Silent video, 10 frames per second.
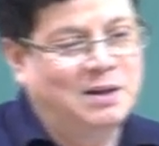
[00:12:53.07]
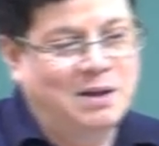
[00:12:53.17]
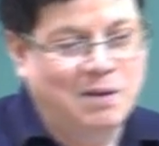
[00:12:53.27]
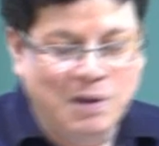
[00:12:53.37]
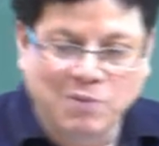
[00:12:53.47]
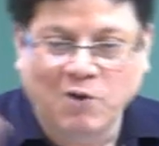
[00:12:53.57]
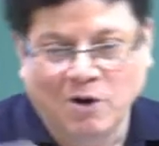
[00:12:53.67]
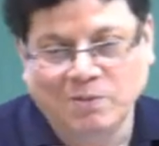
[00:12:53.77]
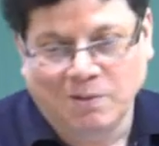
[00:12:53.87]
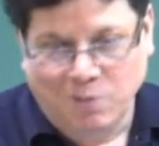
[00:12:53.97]

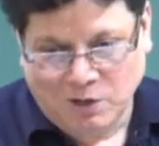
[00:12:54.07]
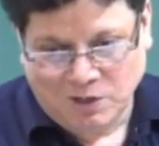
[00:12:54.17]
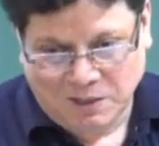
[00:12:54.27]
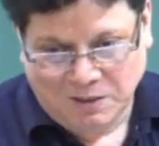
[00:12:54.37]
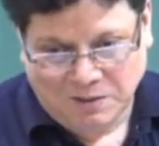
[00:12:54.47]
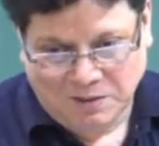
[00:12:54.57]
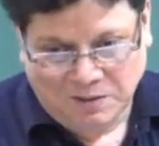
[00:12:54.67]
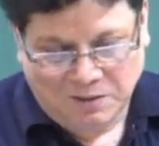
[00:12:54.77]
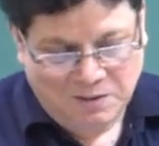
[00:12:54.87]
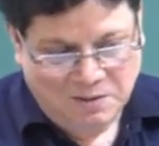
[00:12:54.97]
reform the bond.
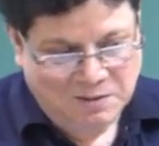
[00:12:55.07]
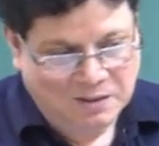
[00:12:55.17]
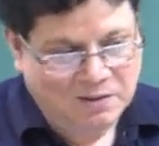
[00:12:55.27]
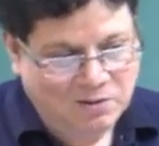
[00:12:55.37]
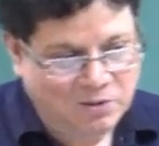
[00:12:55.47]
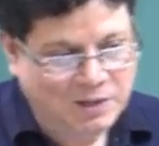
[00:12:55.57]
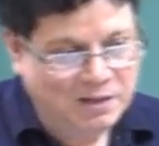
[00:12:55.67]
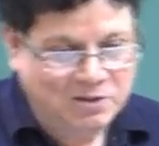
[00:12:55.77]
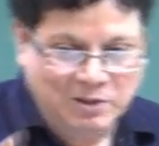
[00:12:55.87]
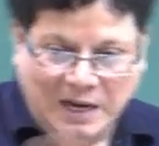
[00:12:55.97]
Okay.
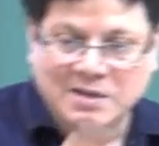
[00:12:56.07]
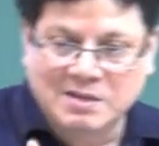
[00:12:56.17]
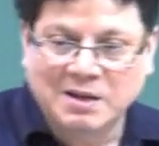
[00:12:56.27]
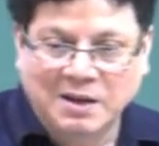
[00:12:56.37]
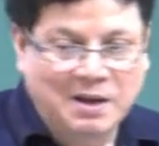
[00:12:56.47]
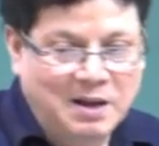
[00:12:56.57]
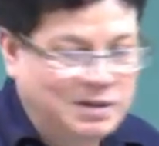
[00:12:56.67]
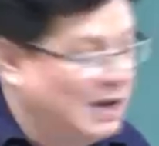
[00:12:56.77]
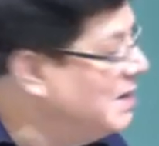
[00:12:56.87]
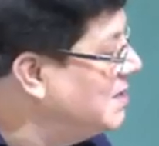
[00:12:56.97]
So, that is
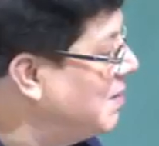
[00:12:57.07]
a